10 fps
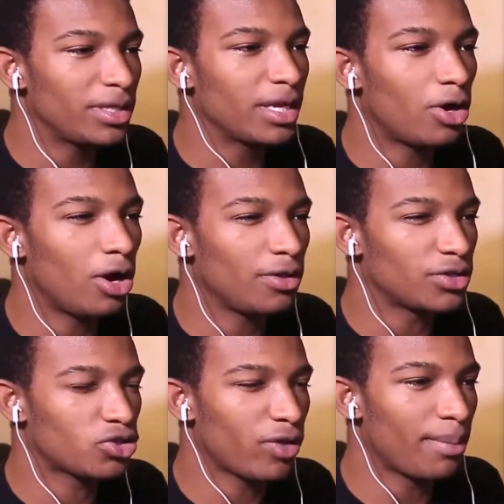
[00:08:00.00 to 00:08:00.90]
We did all
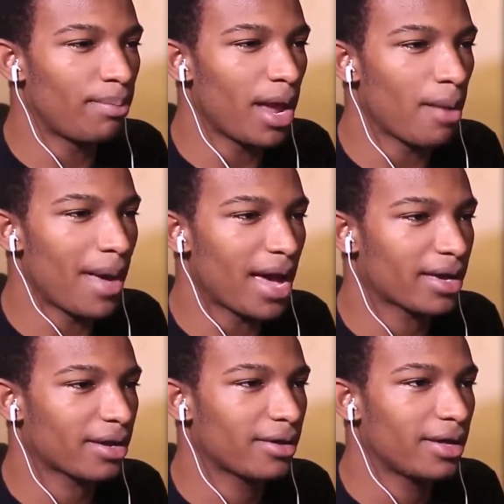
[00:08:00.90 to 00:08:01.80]
this straight
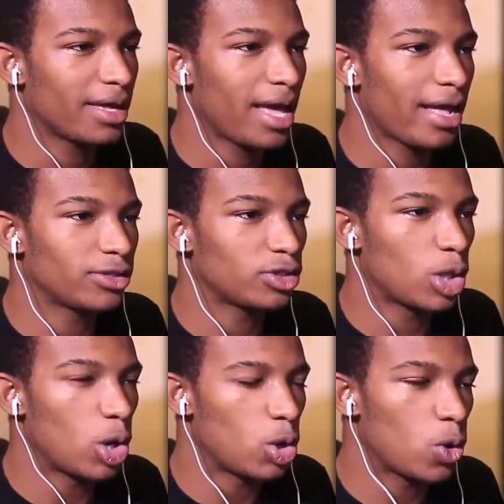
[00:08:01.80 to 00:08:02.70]
bareback. And
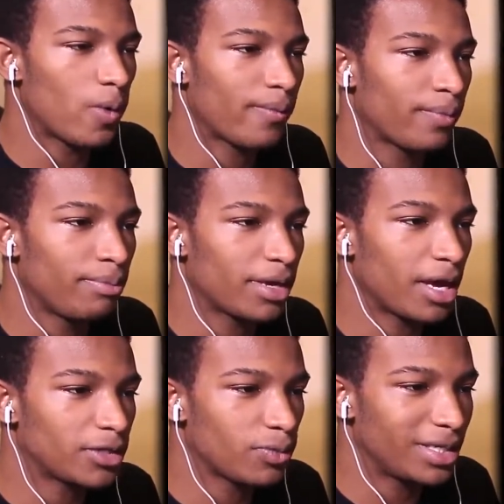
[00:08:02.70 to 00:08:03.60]
so
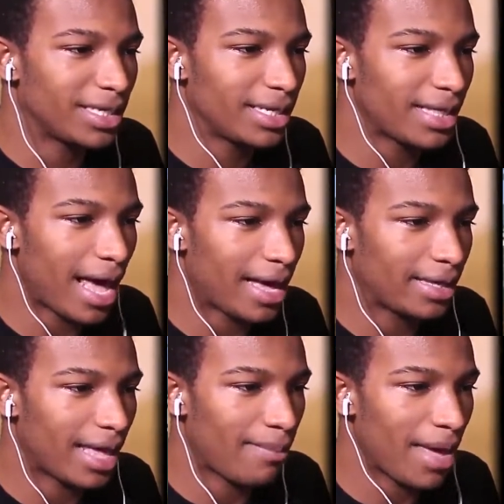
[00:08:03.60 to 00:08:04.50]
because we did that
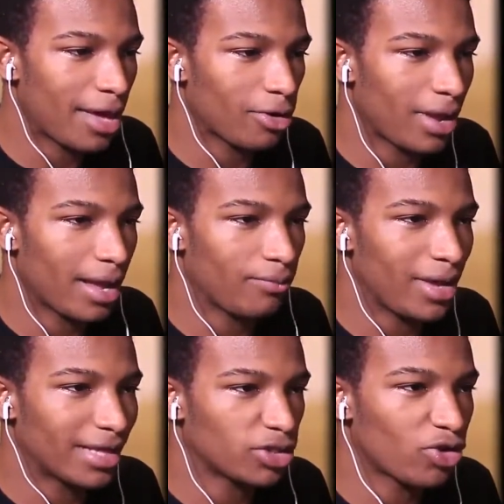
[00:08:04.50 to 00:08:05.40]
in that manner and
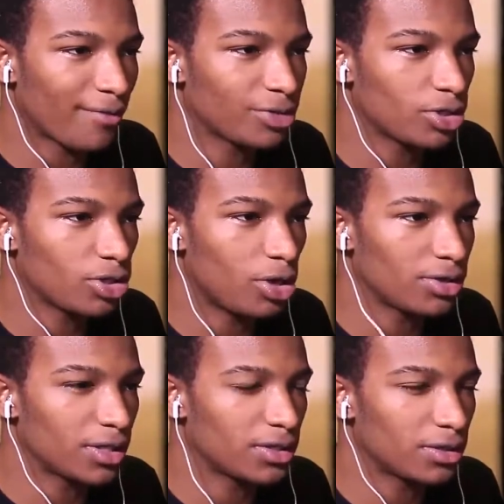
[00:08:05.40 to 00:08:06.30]
we had to travel such a
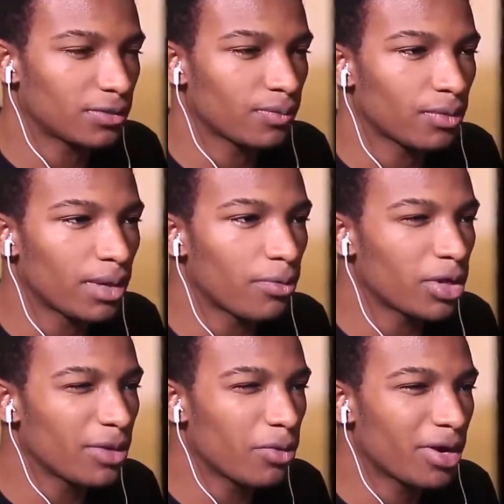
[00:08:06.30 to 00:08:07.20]
long distance, we
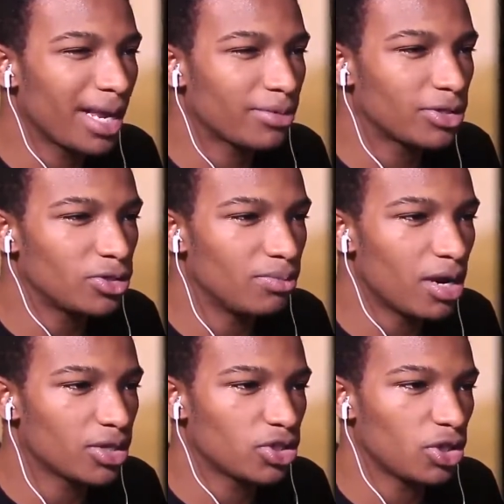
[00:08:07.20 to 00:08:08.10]
really weren't able to do
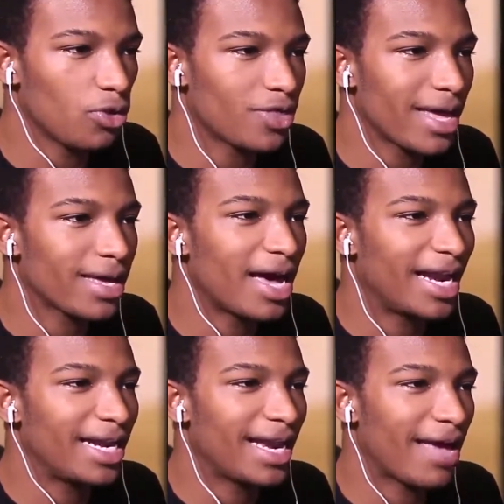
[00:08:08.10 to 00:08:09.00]
much, you know? Thank
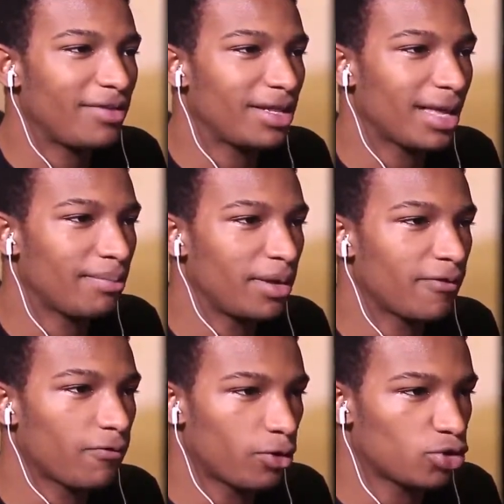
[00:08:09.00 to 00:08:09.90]
God I didn't have any like
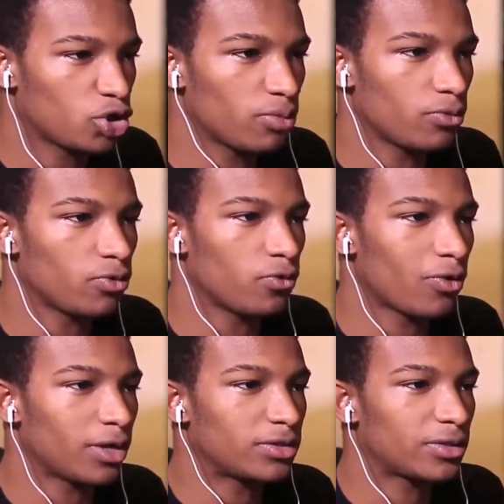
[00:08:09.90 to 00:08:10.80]
big furniture to move
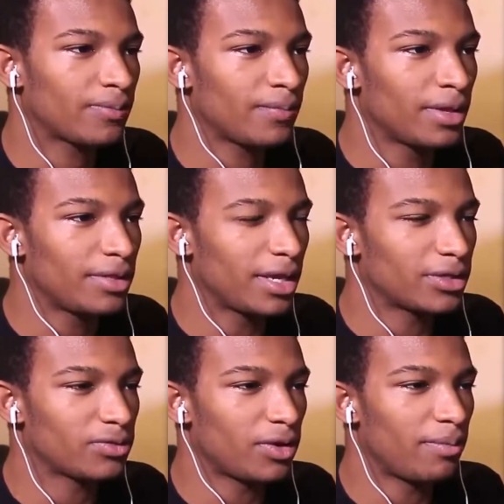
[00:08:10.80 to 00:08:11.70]
or else
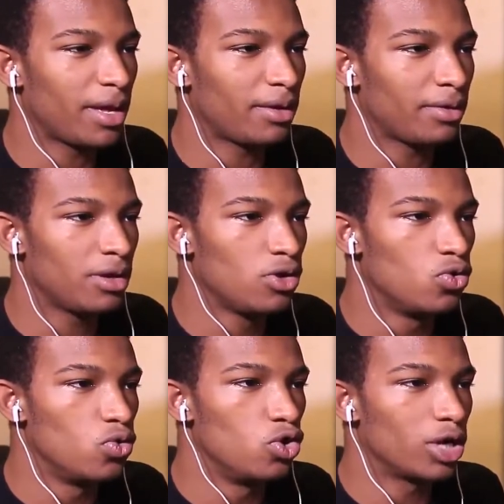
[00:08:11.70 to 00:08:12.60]
things would have been
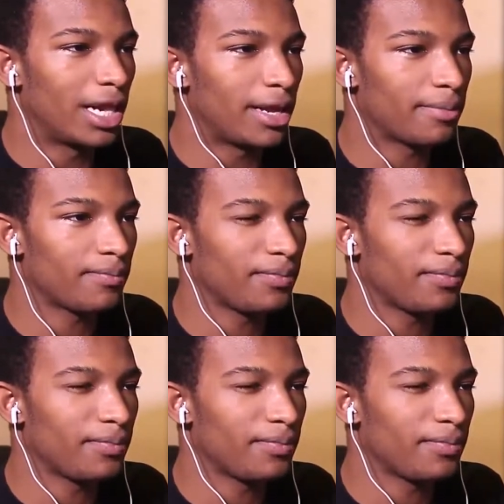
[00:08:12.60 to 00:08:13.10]
ugly